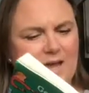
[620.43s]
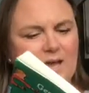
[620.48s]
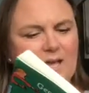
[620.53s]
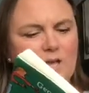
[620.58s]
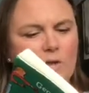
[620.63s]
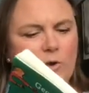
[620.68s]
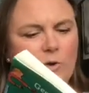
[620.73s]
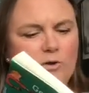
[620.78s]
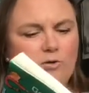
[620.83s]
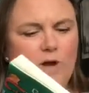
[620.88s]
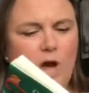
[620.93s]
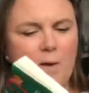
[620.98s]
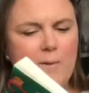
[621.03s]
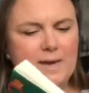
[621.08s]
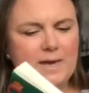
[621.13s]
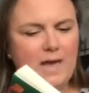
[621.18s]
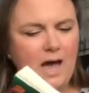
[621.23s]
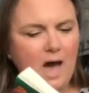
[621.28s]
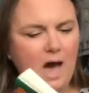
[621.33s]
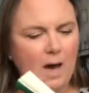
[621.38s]
You're
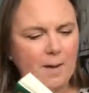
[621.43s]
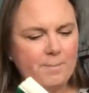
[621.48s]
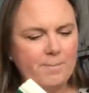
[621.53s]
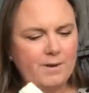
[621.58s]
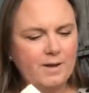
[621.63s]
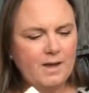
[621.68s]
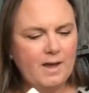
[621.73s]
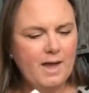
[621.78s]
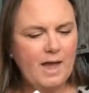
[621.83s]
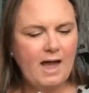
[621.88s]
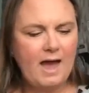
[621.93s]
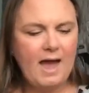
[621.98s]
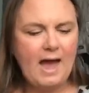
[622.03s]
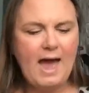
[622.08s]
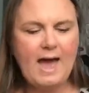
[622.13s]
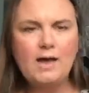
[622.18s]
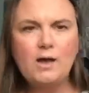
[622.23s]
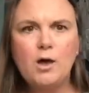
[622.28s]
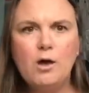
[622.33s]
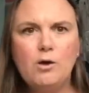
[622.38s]
going up!
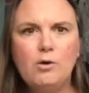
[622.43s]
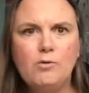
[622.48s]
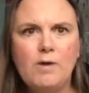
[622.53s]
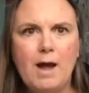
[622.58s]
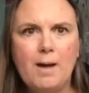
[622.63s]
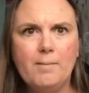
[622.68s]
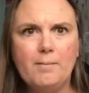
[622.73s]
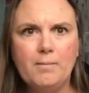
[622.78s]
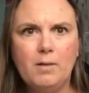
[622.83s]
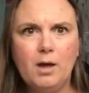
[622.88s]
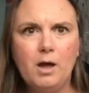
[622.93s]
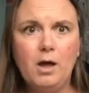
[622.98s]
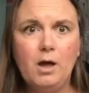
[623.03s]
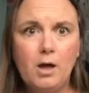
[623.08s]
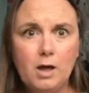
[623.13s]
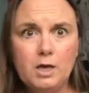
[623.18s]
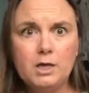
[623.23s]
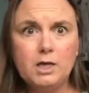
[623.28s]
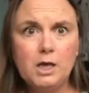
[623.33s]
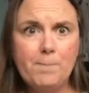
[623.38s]
Hang on, Grandma,
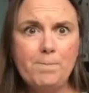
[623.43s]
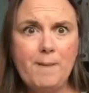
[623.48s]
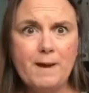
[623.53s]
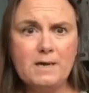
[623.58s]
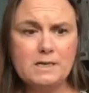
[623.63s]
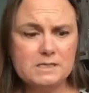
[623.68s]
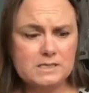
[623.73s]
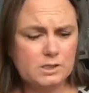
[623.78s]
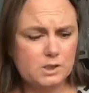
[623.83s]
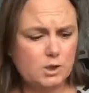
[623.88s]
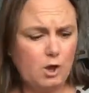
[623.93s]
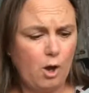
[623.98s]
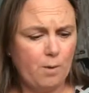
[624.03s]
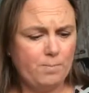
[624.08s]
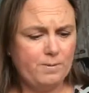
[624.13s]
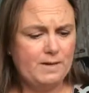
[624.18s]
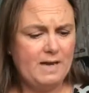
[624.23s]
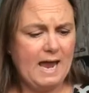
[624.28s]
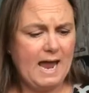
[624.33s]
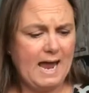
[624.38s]
you'd better stop
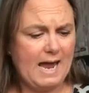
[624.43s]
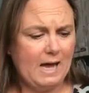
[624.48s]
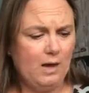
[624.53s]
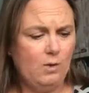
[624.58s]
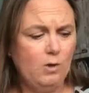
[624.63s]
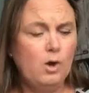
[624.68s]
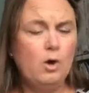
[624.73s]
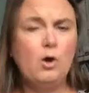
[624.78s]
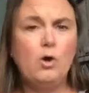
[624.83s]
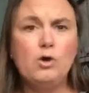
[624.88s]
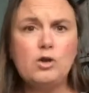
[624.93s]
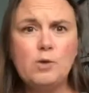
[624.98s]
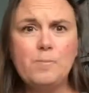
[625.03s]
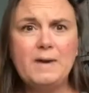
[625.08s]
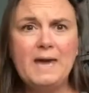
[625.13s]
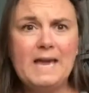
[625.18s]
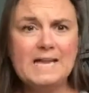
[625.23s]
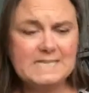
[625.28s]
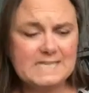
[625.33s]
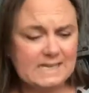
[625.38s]
now or you'll be
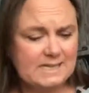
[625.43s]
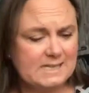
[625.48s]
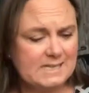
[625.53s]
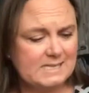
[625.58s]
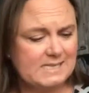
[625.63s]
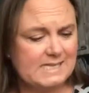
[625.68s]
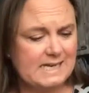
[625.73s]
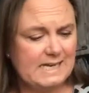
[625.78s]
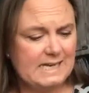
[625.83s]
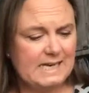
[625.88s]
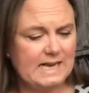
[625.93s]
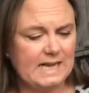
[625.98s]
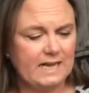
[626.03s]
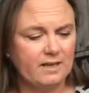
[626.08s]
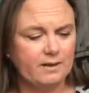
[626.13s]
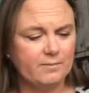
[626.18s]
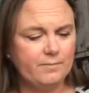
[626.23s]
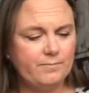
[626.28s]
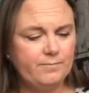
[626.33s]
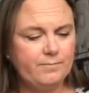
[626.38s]
hitting the
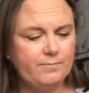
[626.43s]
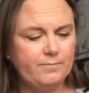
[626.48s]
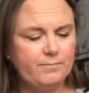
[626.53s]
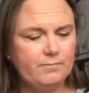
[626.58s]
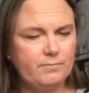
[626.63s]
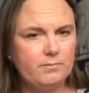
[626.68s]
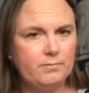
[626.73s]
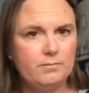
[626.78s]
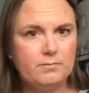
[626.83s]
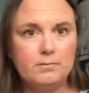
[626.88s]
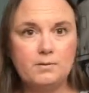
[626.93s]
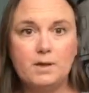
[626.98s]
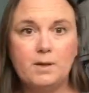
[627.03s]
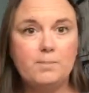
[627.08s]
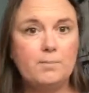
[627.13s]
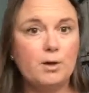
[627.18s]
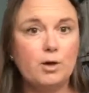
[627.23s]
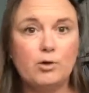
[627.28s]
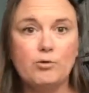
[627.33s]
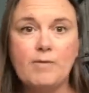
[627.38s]
ceiling."
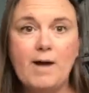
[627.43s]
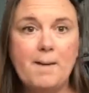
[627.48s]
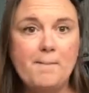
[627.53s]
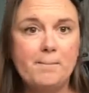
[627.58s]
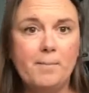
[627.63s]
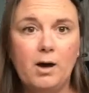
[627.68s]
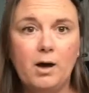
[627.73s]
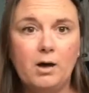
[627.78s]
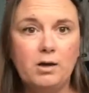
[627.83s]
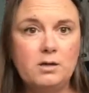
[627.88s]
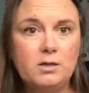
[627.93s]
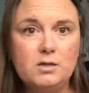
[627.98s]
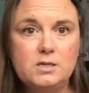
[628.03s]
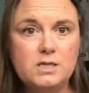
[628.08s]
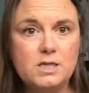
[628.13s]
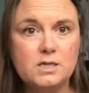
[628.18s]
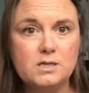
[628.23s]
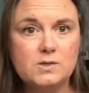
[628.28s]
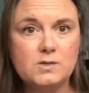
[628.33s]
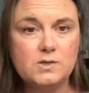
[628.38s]
But Grandma
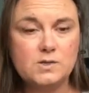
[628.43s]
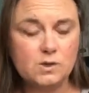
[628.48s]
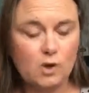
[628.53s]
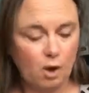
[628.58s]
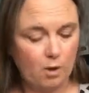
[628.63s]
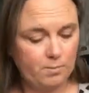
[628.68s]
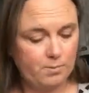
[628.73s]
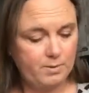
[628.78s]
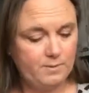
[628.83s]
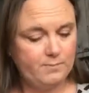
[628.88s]
didn't stop.